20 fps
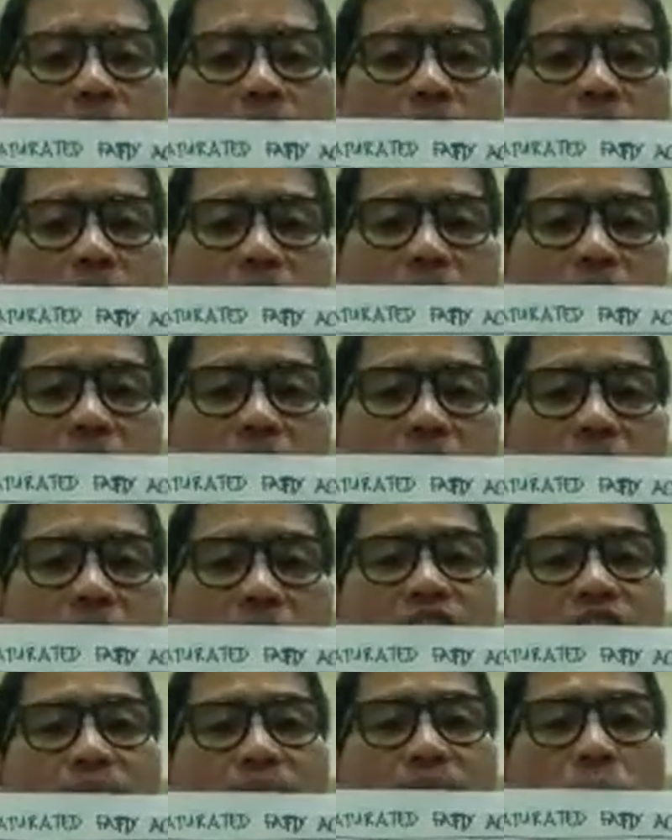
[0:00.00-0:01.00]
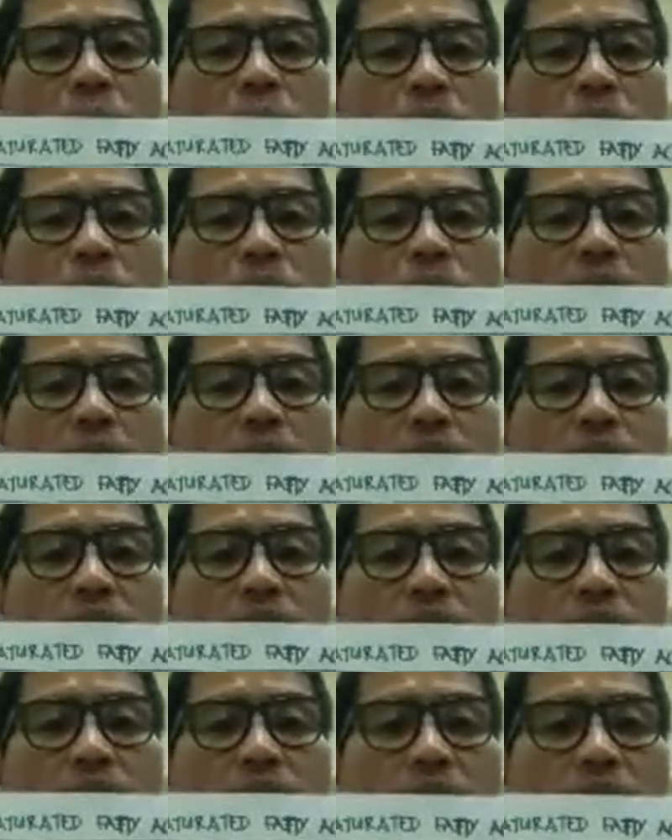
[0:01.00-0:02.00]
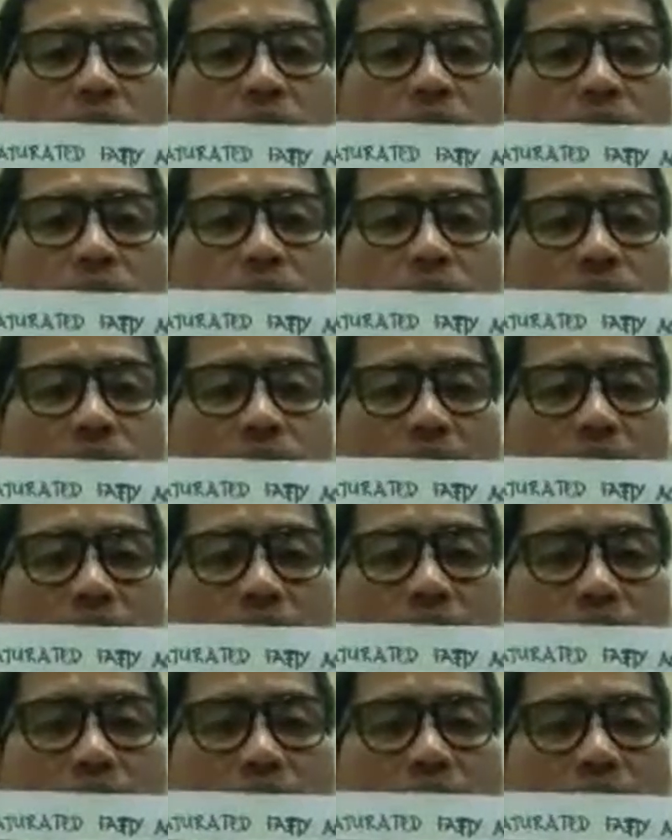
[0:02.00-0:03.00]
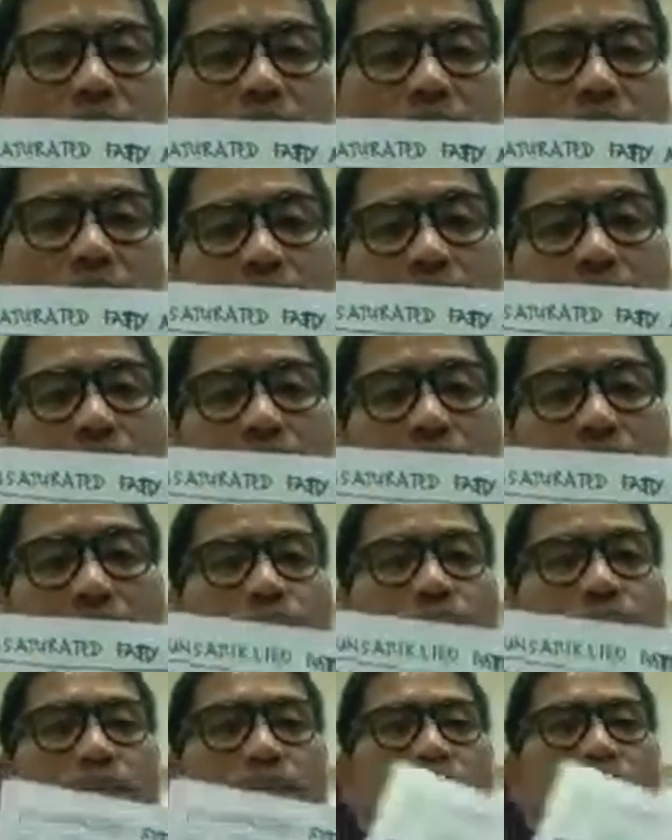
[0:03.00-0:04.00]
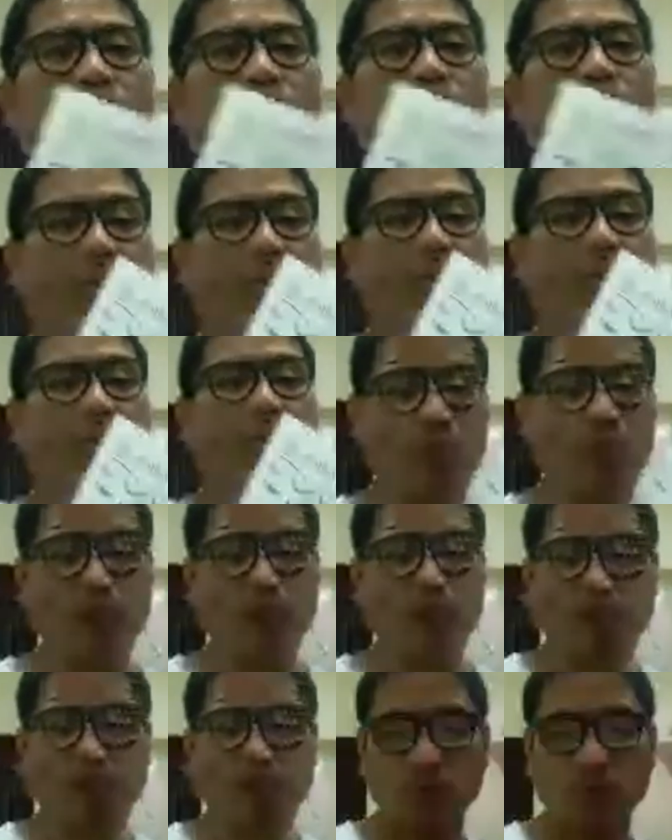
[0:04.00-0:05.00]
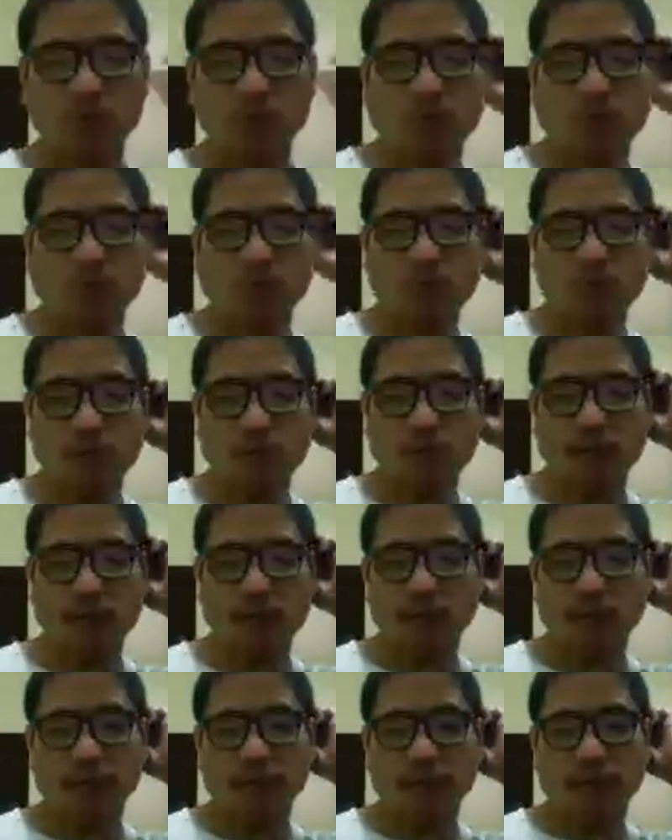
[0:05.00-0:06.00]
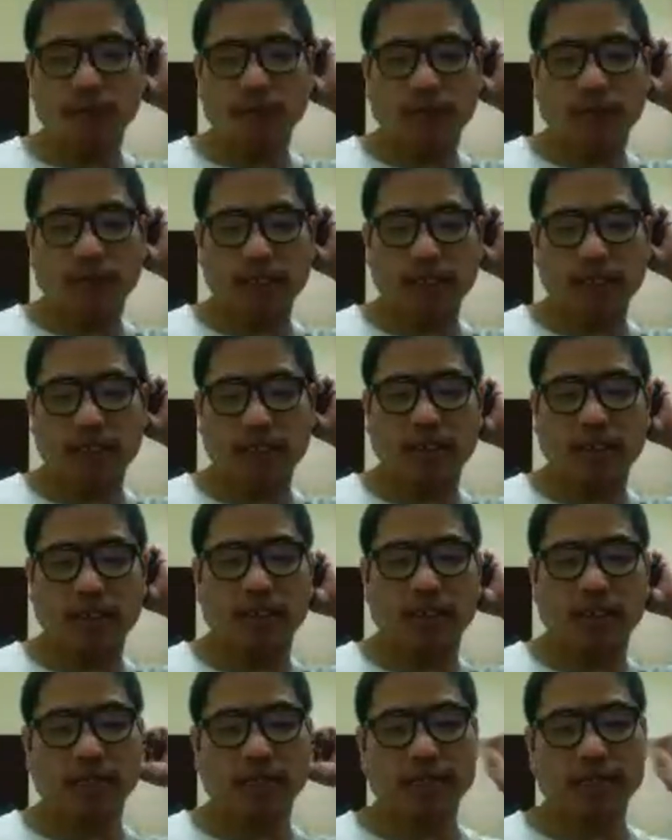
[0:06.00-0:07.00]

Okay, that's under polyunsaturated fatty acids. Okay, now we go to the formula for this.